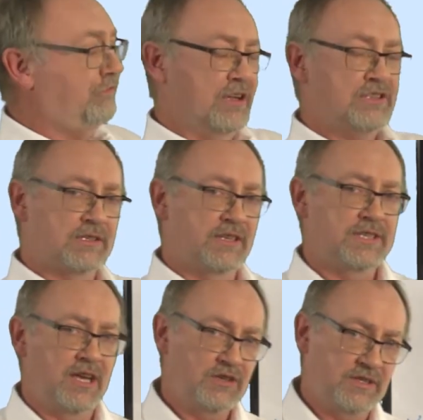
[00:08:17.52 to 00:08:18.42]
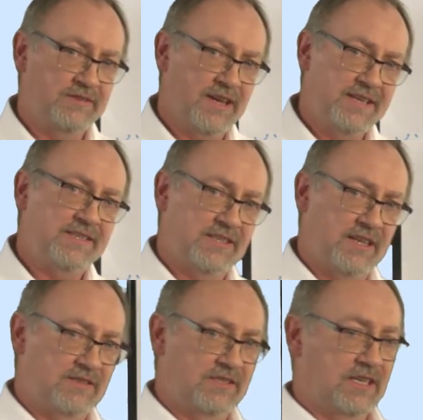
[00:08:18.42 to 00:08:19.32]
virtualization in data
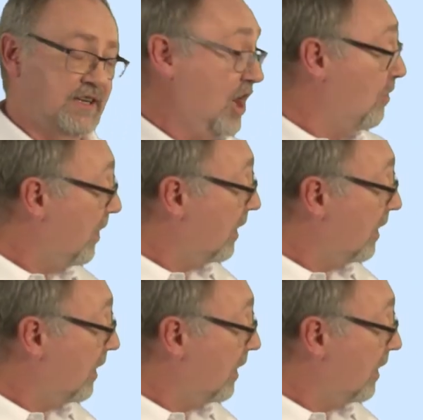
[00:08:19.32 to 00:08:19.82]
centers can help,